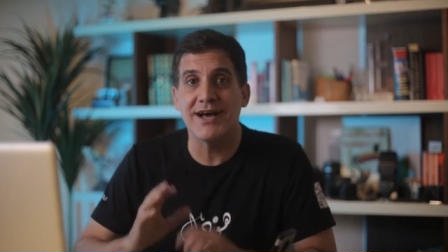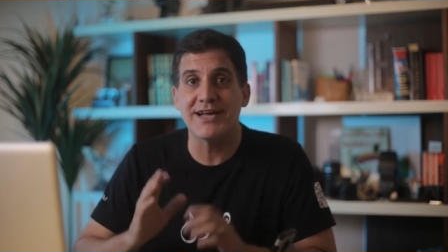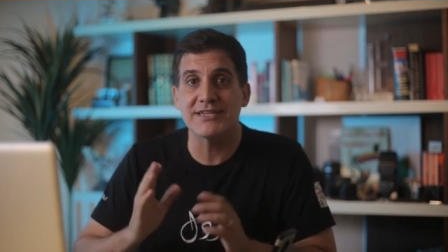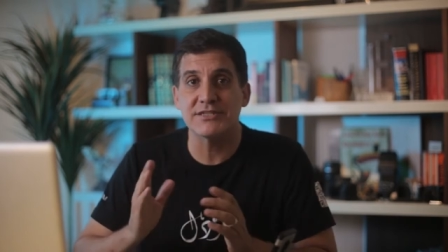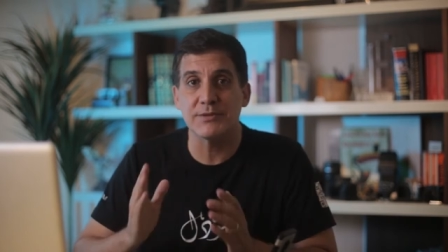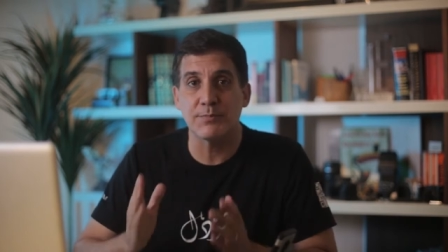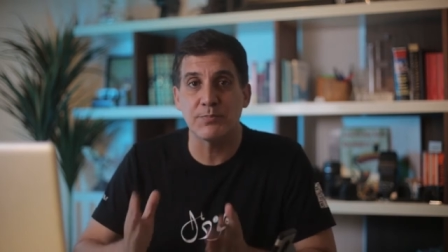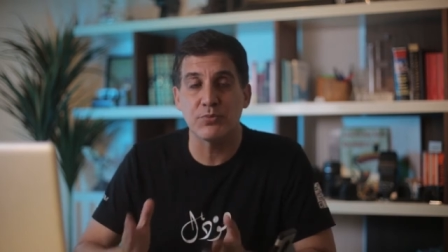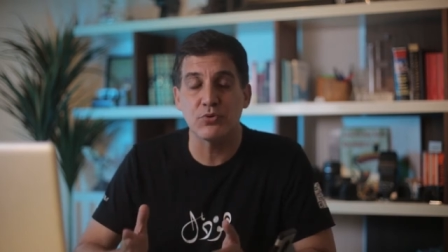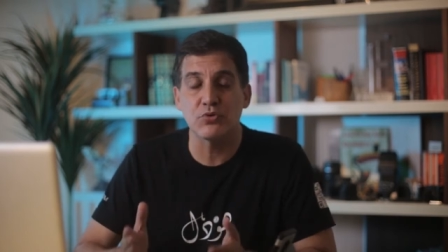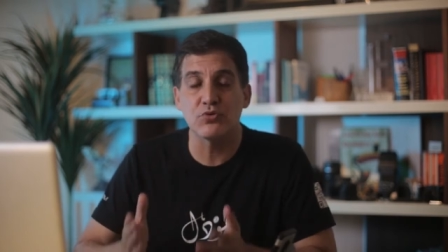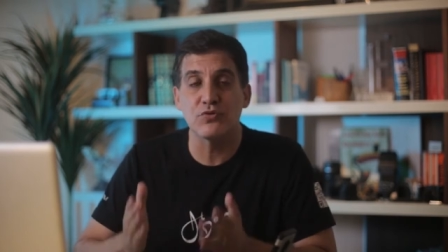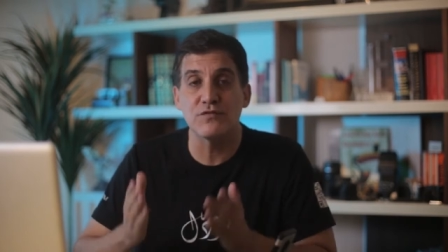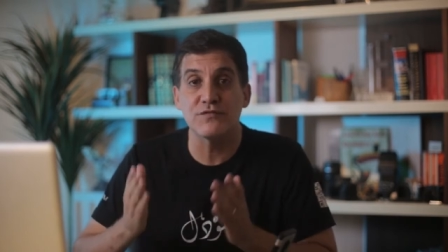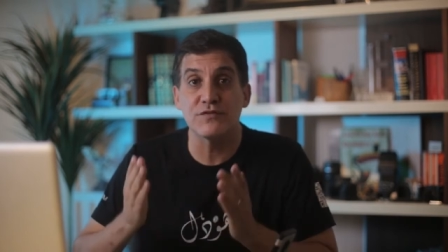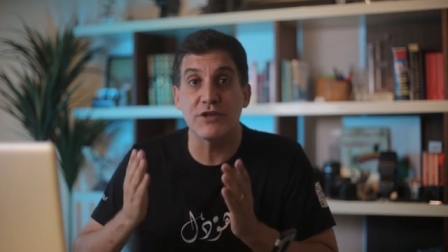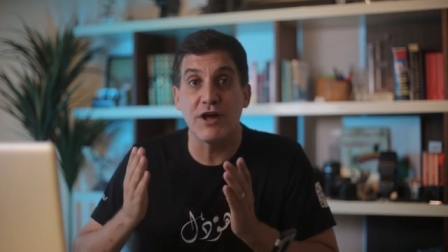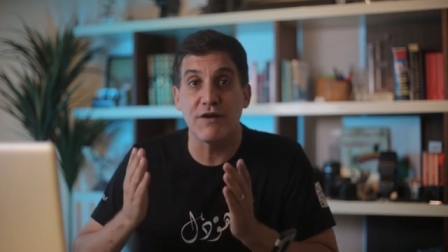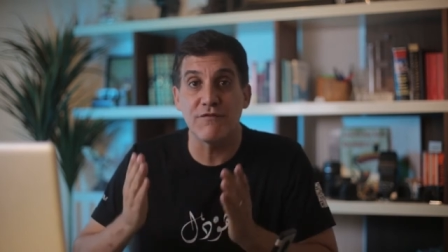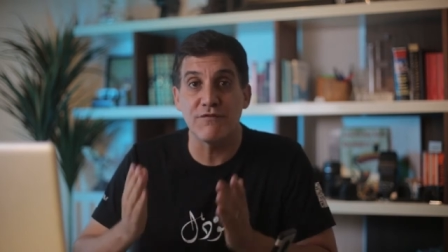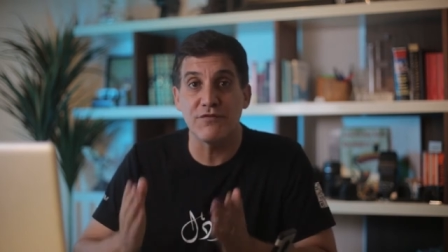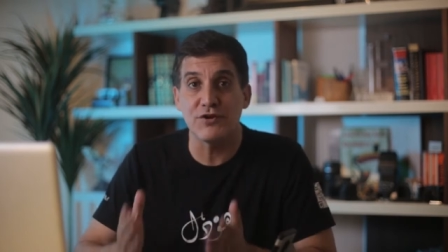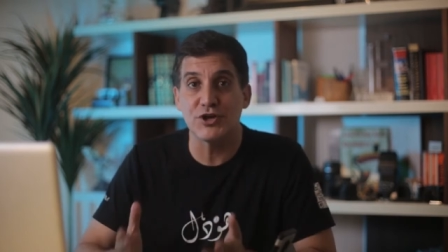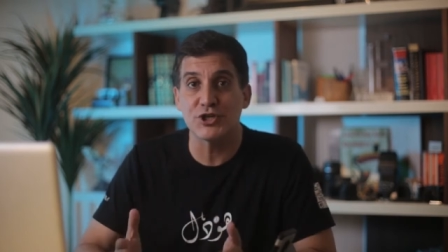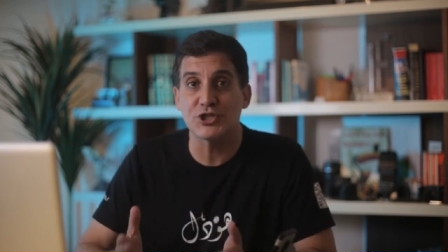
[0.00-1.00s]
has approved
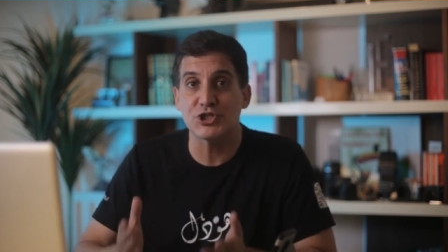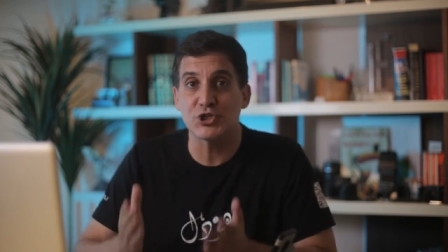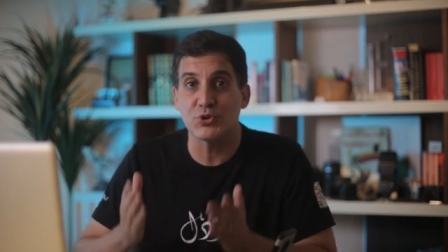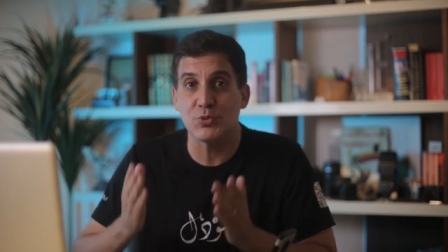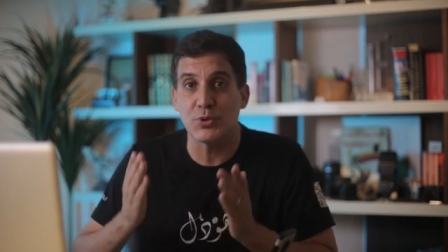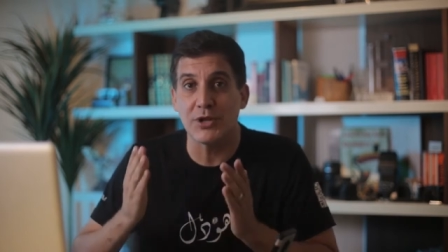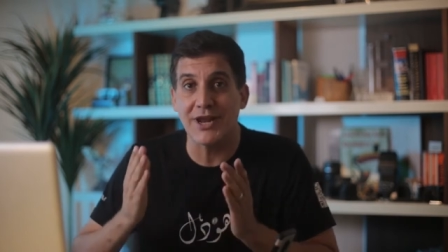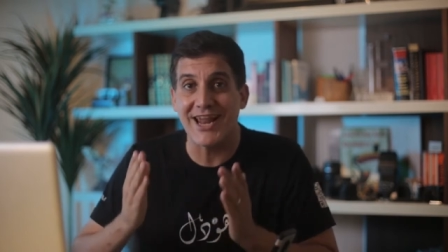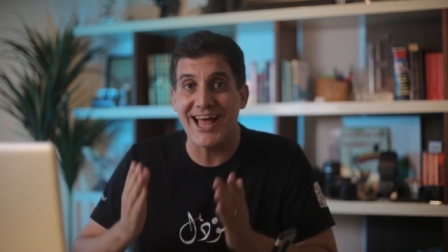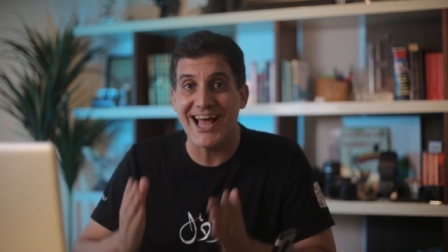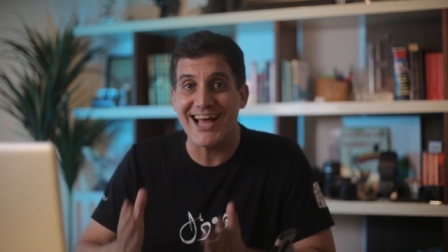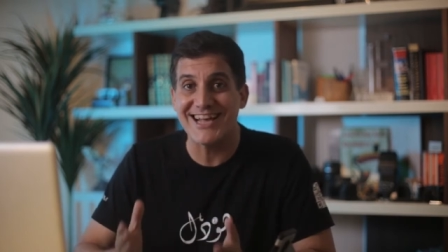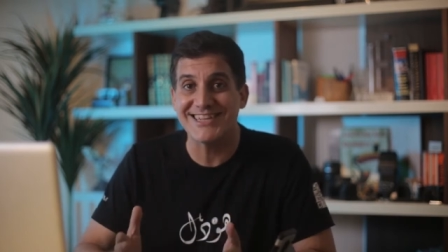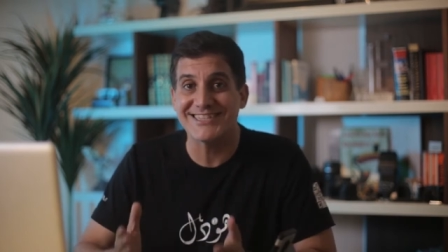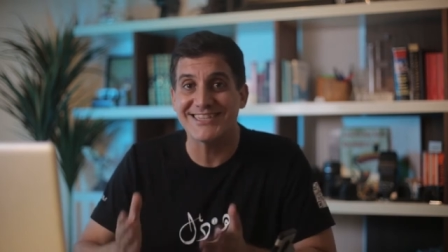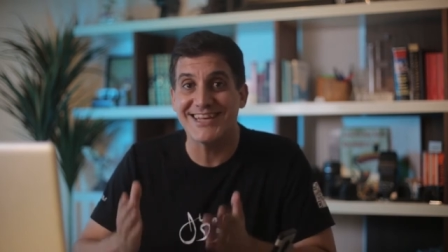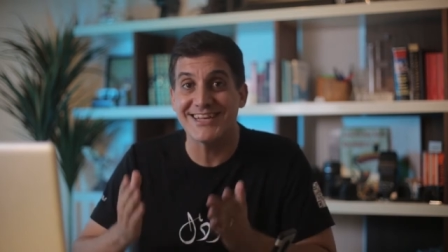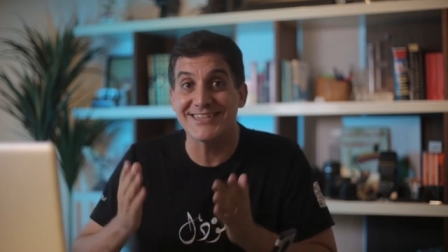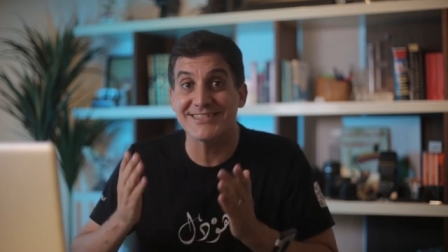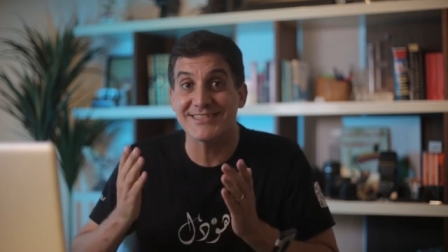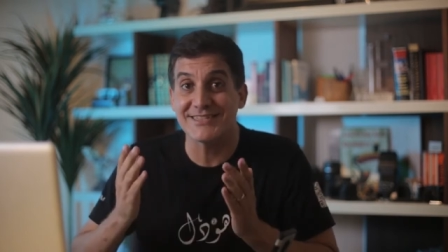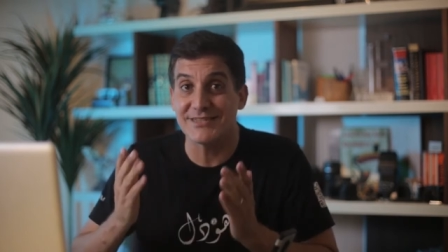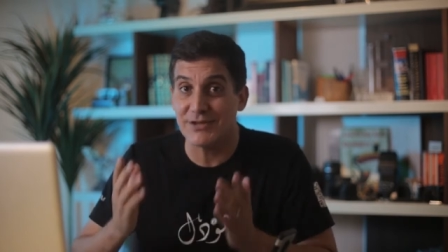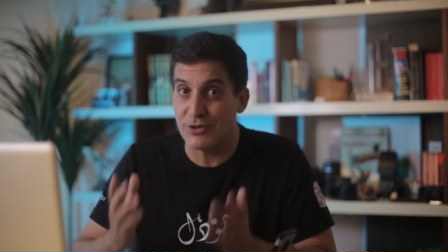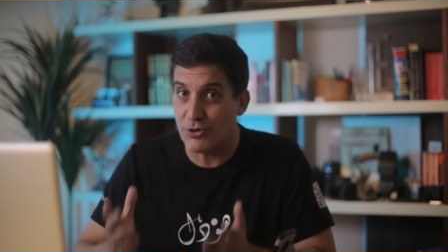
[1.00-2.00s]
a virtual
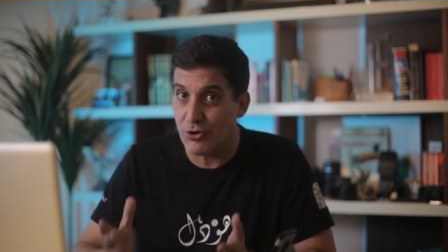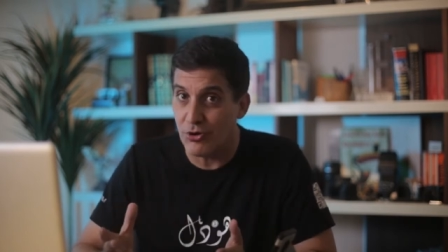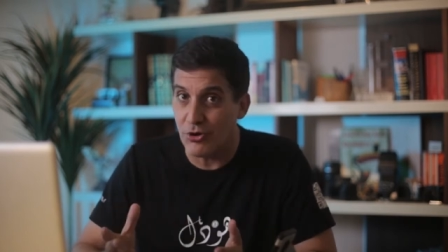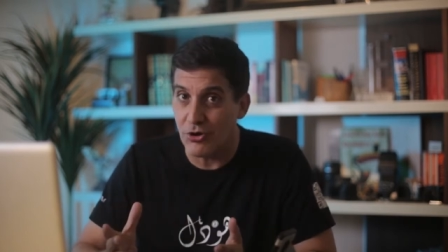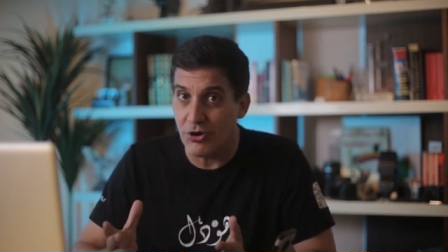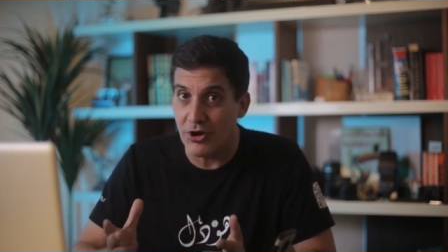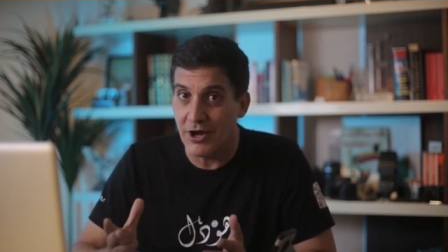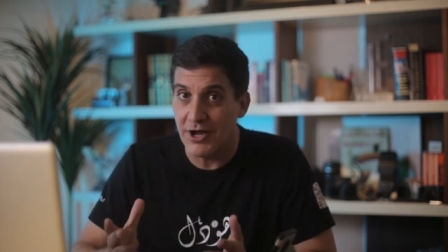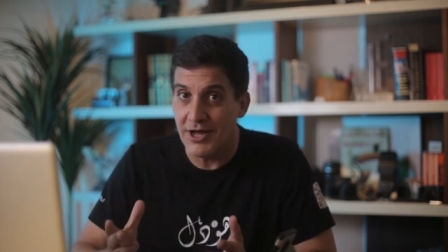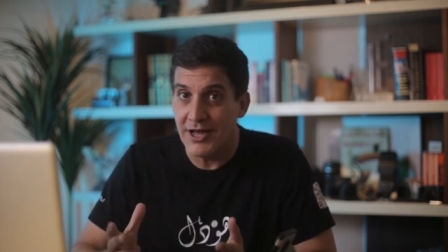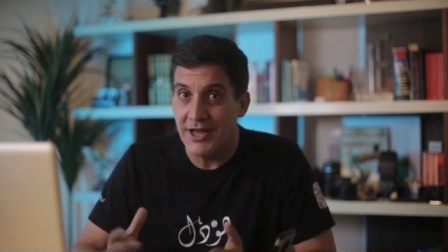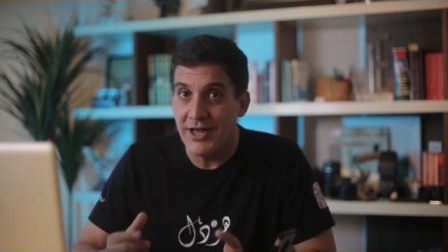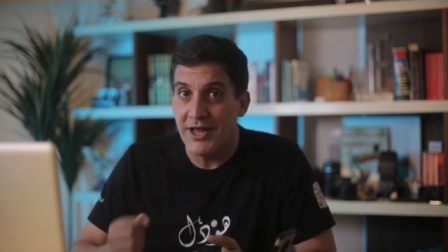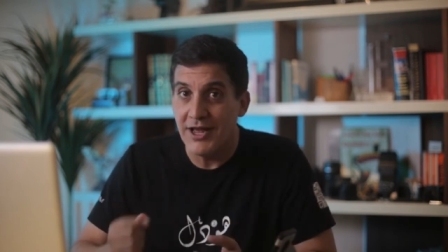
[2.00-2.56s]
assets law.